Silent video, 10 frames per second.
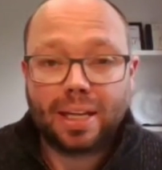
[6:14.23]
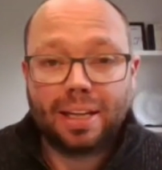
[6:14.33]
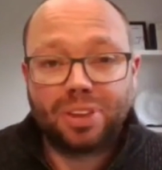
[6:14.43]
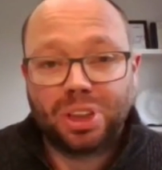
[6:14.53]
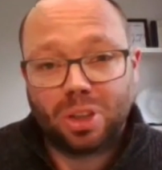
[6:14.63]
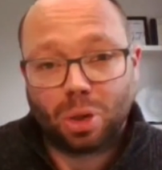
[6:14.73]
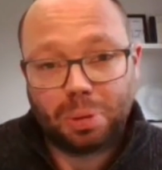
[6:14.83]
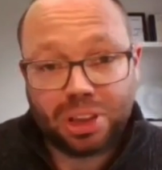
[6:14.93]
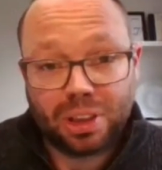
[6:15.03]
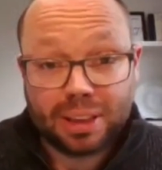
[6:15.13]
it gives you the
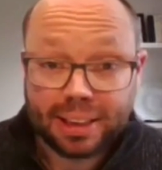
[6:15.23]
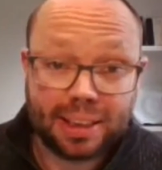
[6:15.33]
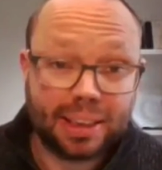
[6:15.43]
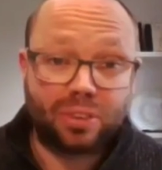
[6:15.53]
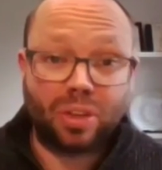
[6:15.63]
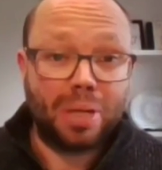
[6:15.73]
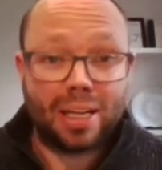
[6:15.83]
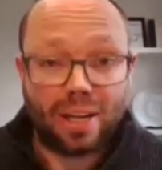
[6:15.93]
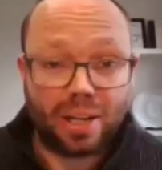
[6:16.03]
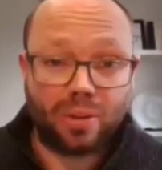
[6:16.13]
opportunity to
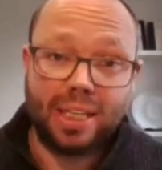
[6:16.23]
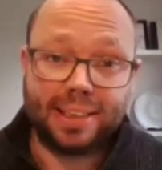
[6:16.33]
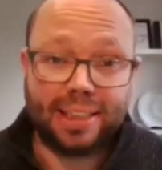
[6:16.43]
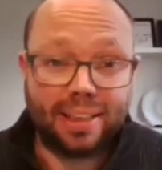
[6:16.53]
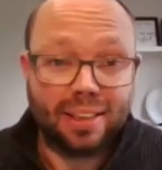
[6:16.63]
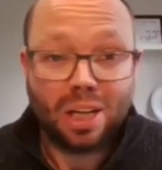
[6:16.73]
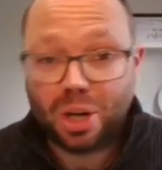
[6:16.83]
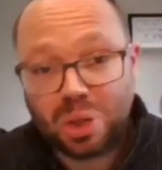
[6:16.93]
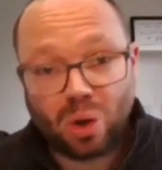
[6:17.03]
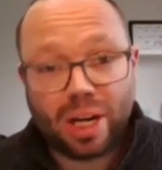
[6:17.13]
discriminate like crazy
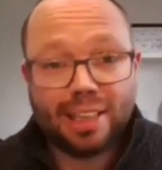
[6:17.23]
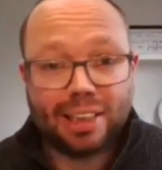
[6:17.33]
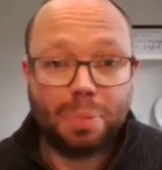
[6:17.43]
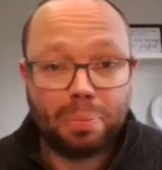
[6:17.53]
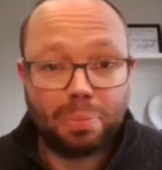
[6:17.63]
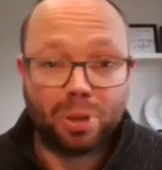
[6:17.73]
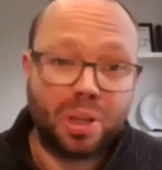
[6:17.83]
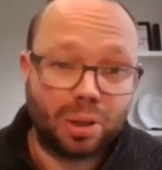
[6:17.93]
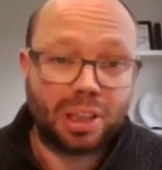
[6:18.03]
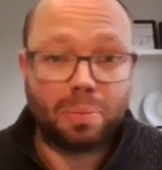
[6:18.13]
and not lend to people
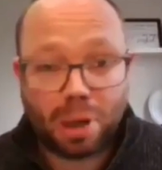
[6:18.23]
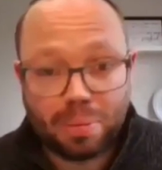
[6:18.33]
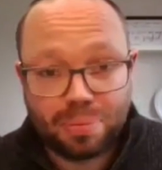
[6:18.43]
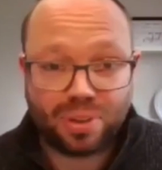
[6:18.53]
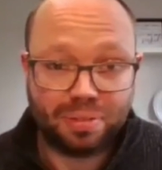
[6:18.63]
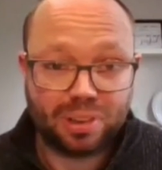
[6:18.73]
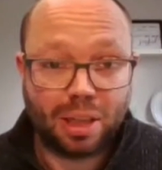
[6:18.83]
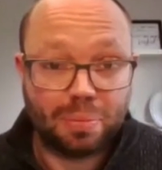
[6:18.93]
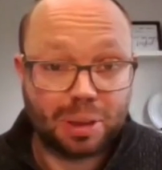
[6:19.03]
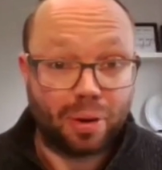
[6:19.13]
who go to the pub five
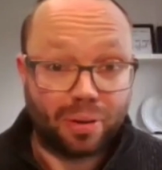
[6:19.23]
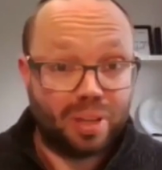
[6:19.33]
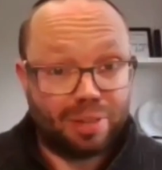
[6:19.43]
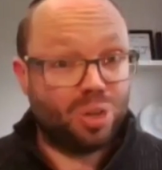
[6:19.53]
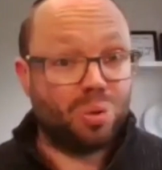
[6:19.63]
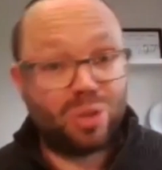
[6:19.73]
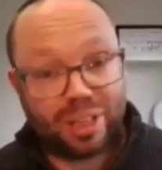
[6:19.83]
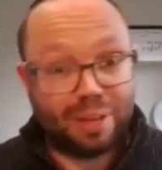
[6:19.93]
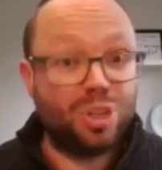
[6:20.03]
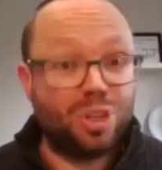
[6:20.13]
times a month
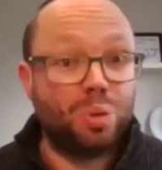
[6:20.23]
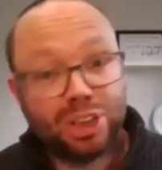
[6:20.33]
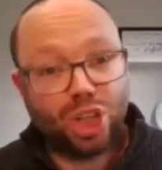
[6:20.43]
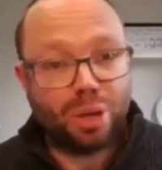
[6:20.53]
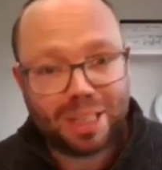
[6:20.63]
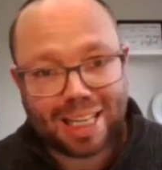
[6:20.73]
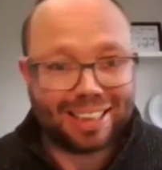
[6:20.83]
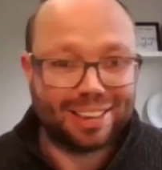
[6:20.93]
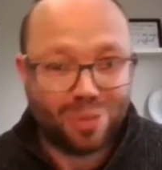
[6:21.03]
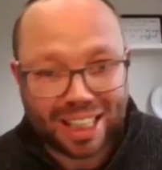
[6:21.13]
if you determine
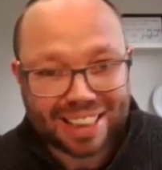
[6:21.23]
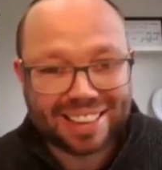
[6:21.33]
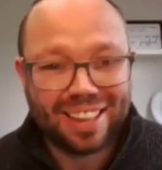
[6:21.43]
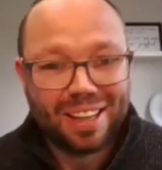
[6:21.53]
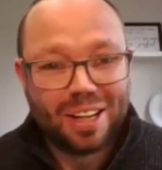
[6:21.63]
that's a risk.